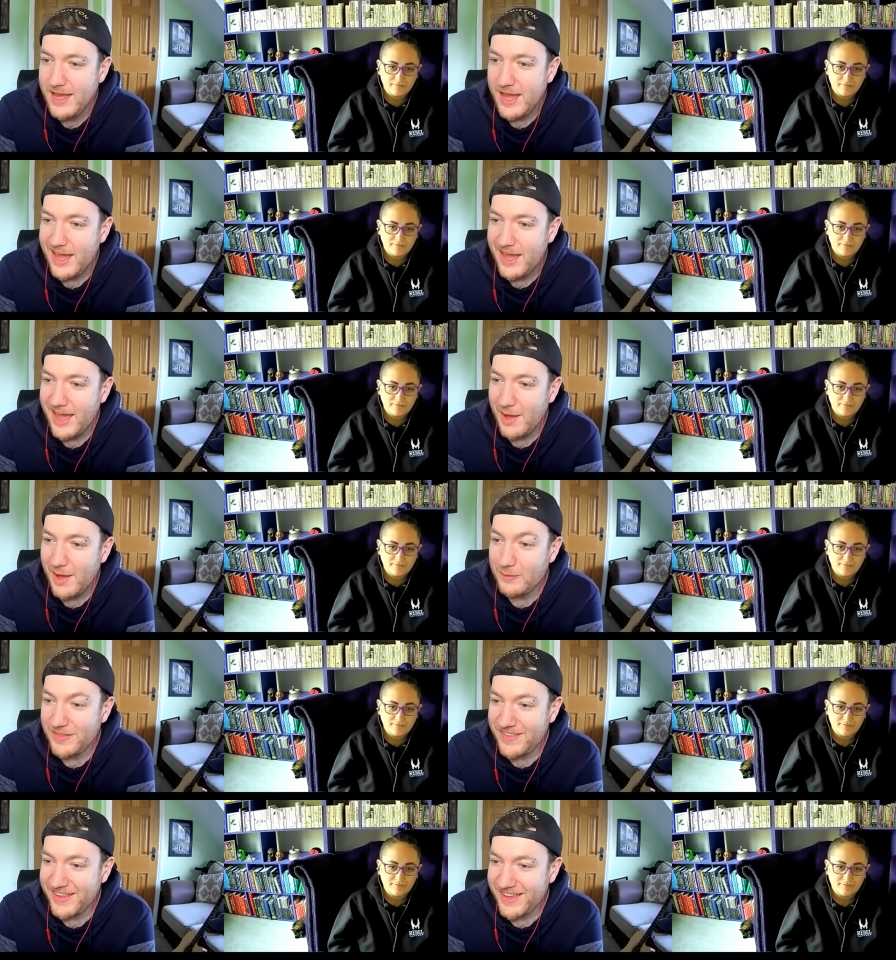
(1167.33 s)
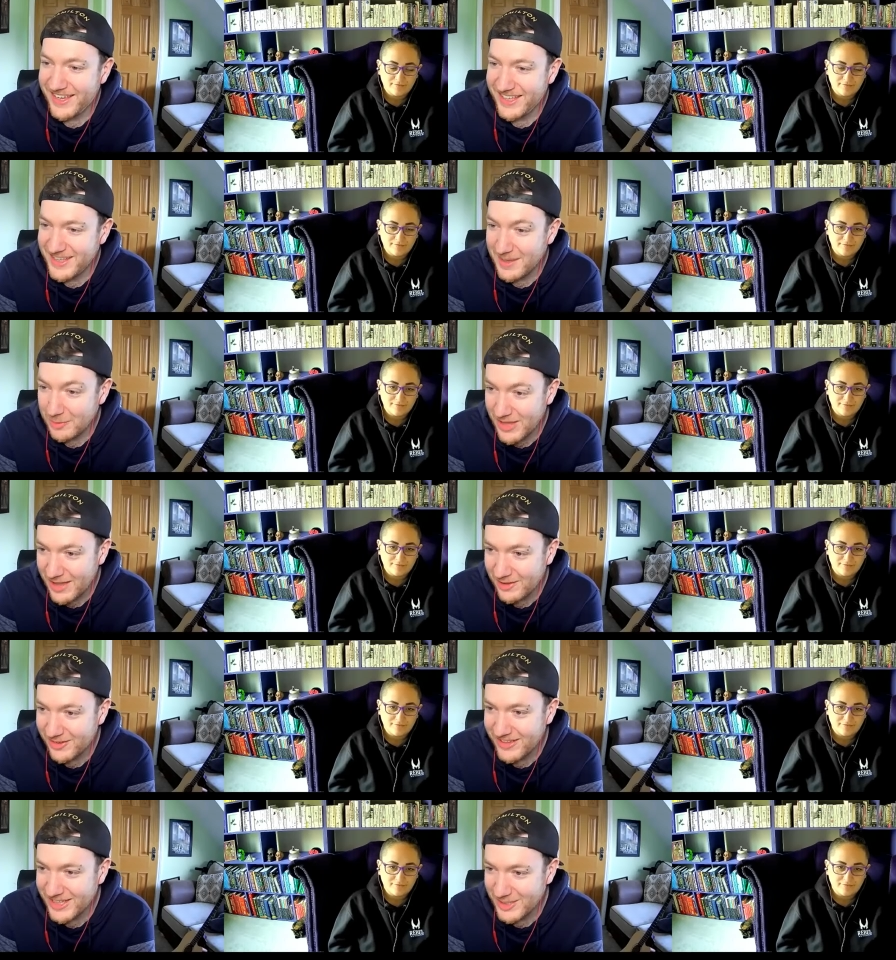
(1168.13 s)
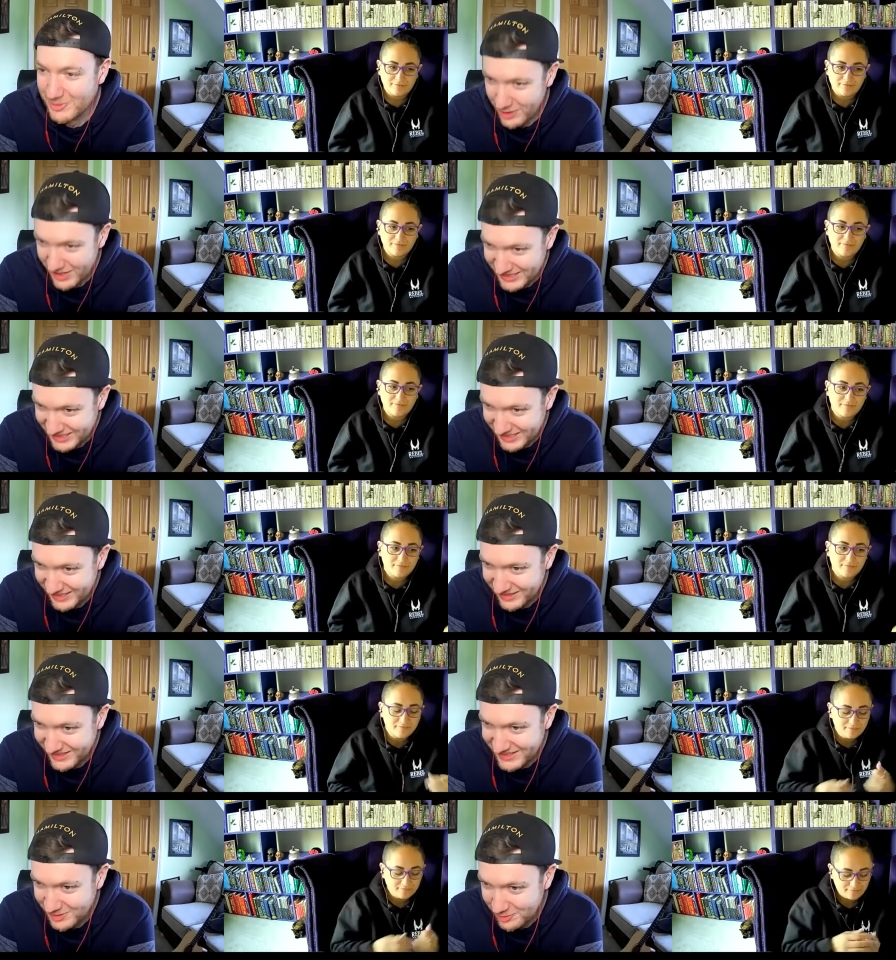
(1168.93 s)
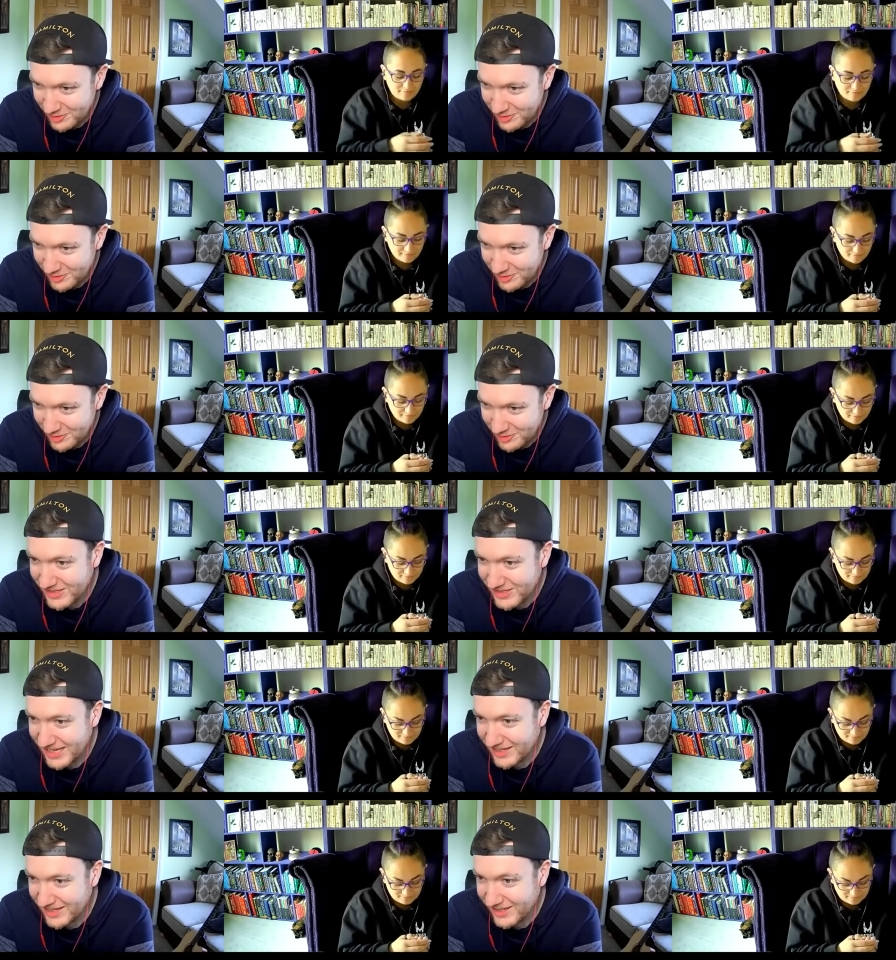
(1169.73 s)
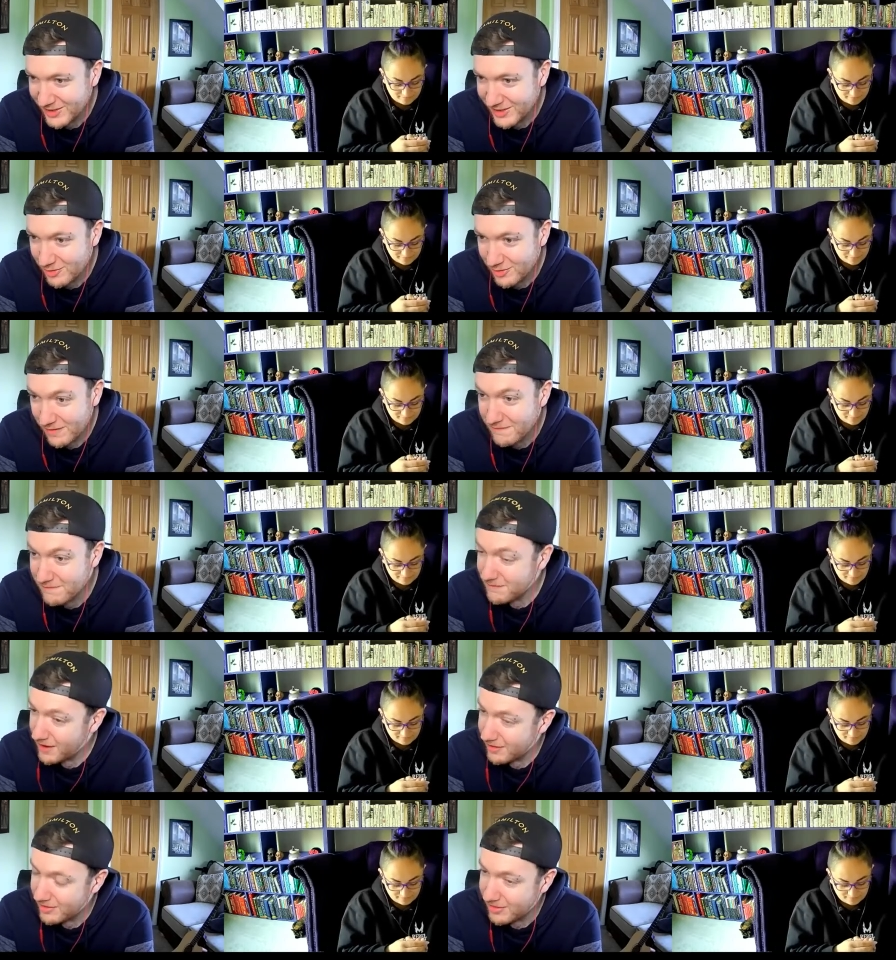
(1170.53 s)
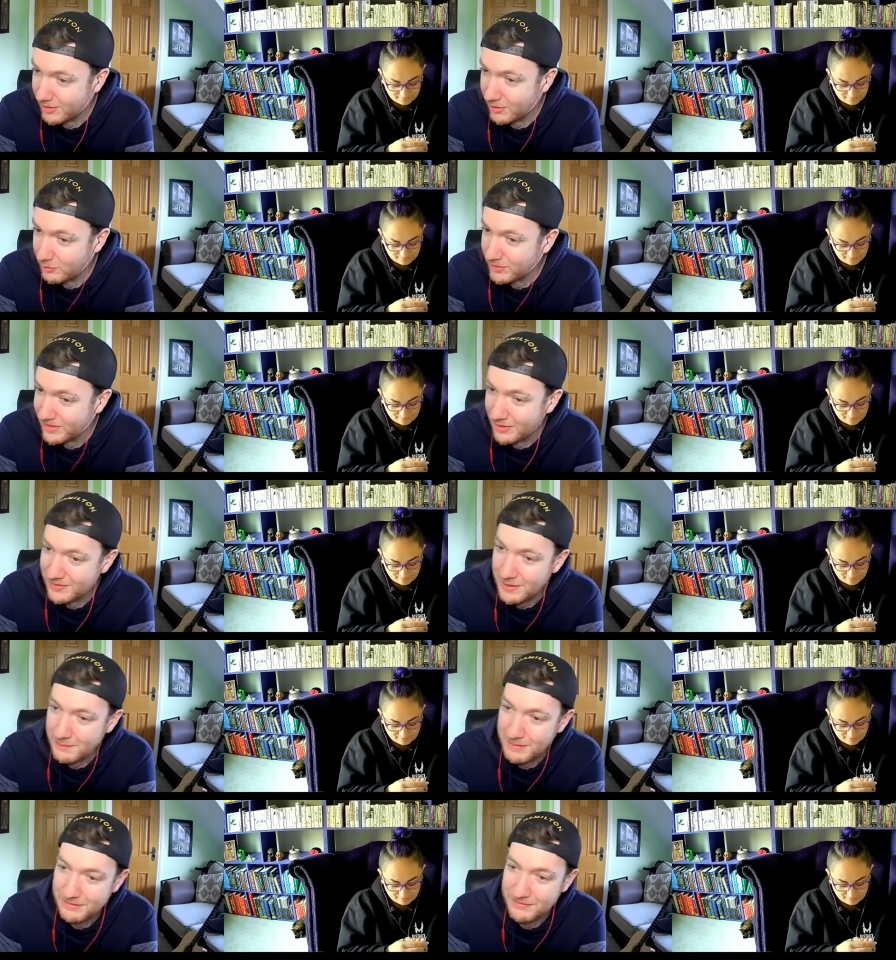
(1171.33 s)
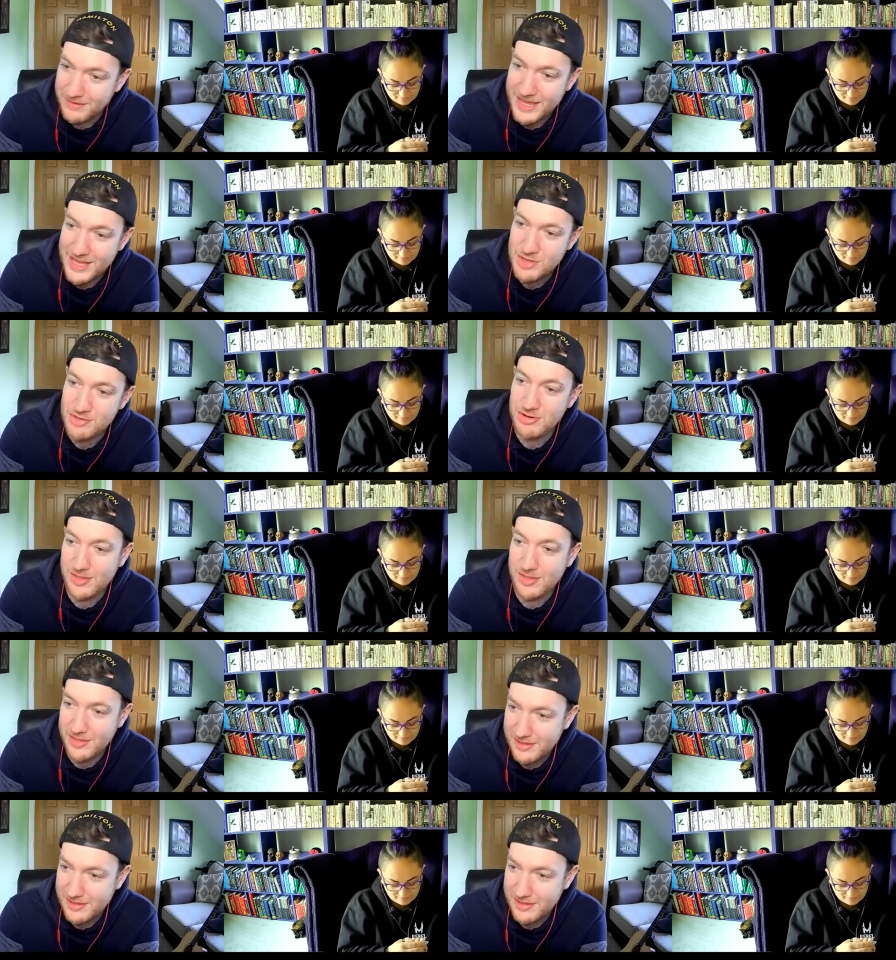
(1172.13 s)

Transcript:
Speaker 1: Uh, and one thing I can double down on is writing. I tell great stories and I could do so faster without the above hindrance.